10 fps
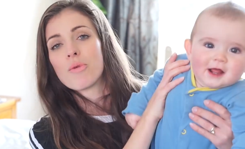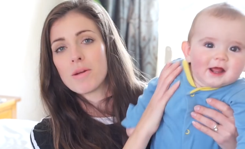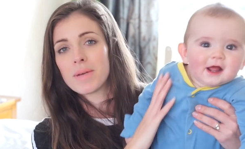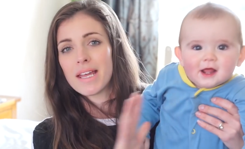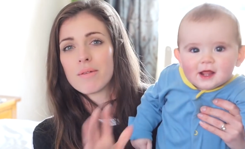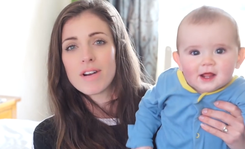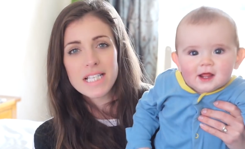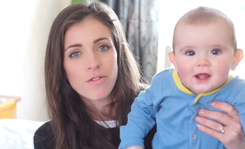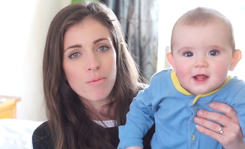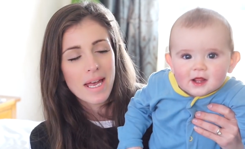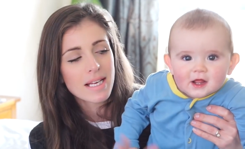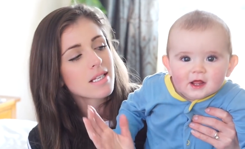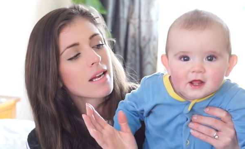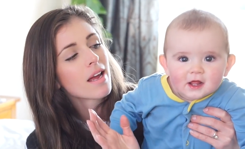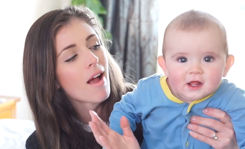Speaker 1: when I'm getting him ready for bed
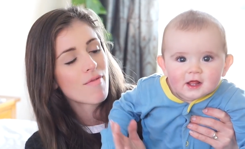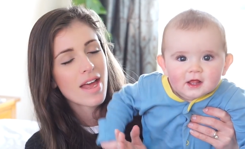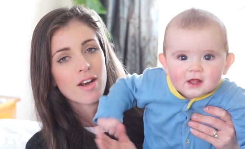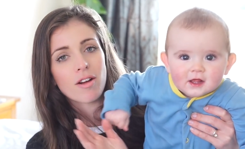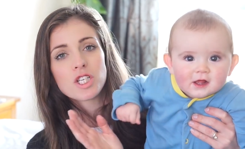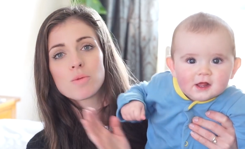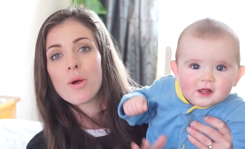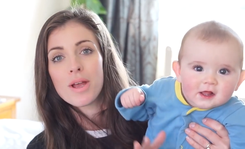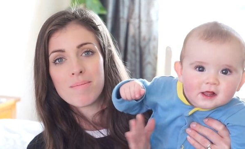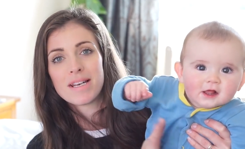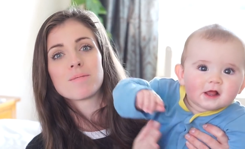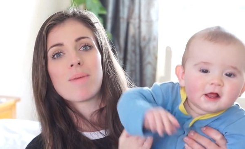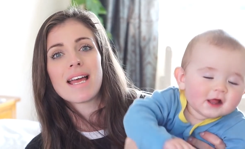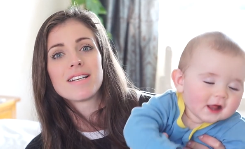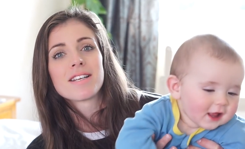and then I just put him in his
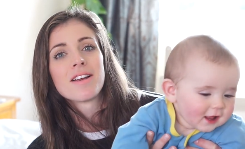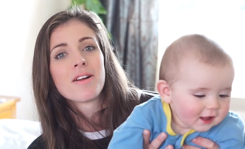bed